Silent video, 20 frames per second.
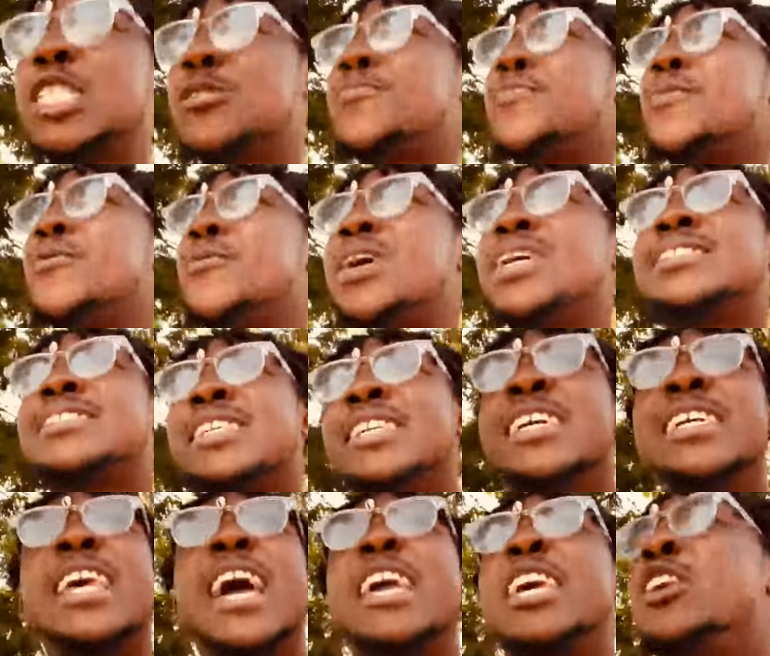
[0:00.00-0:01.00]
are spirits
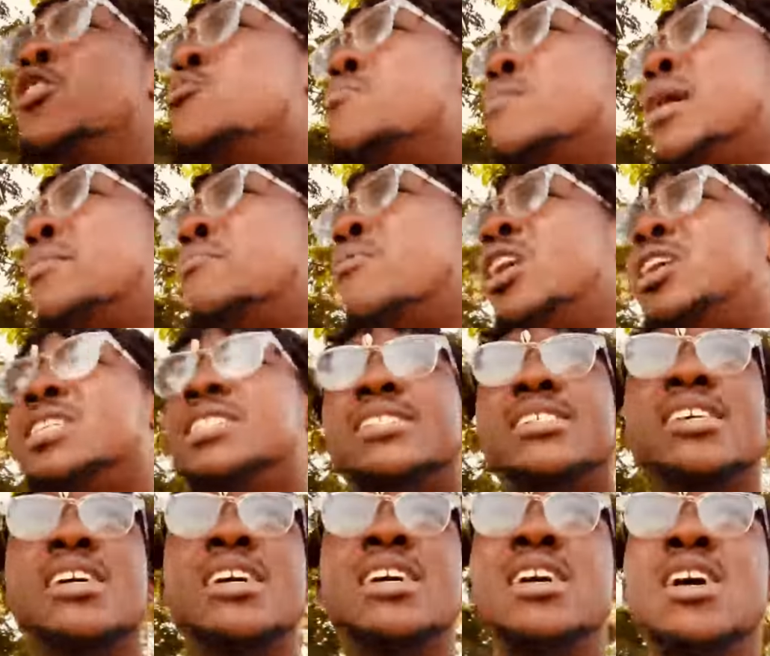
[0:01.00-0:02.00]
in a human
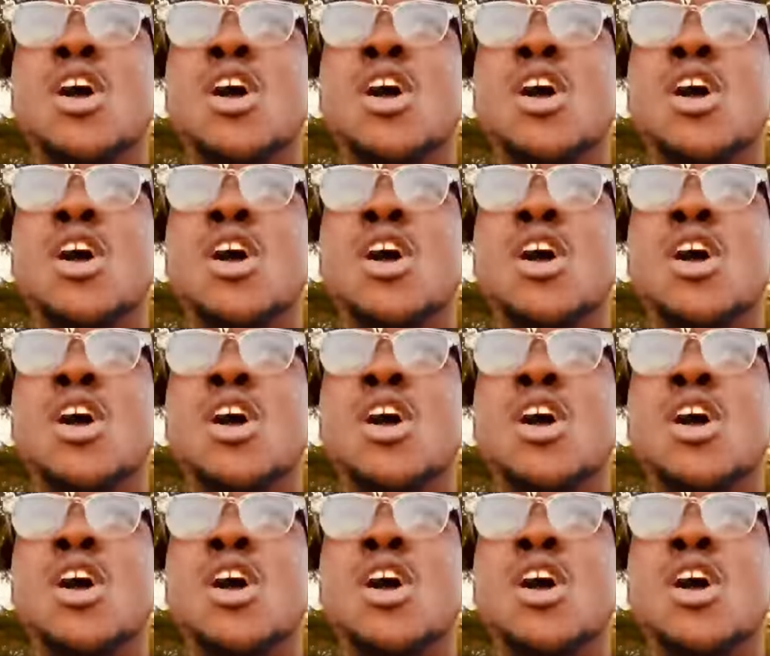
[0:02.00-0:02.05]
bodies.